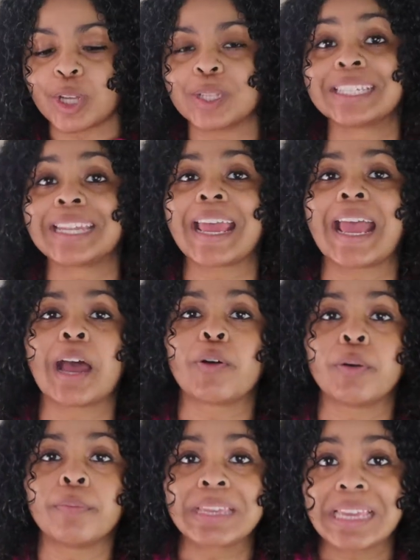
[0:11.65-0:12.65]
So today I
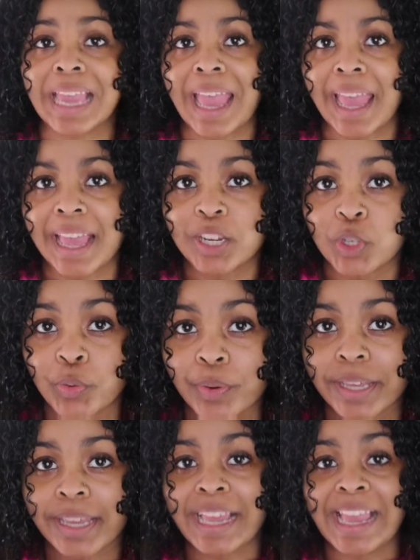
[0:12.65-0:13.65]
will be
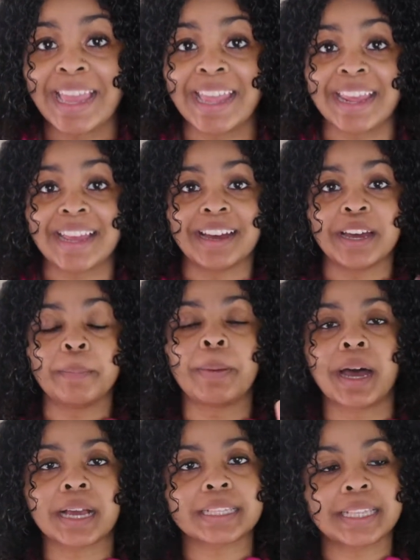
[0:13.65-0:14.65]
doing a
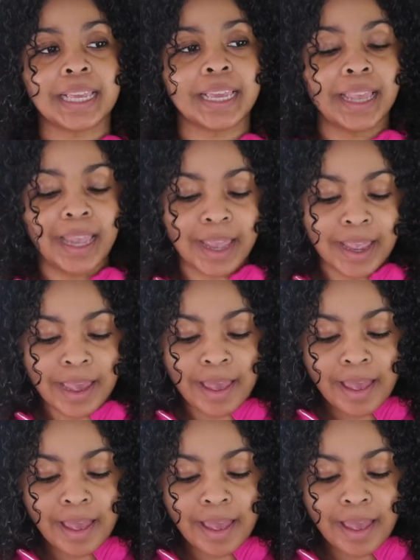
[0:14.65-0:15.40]
unboxing.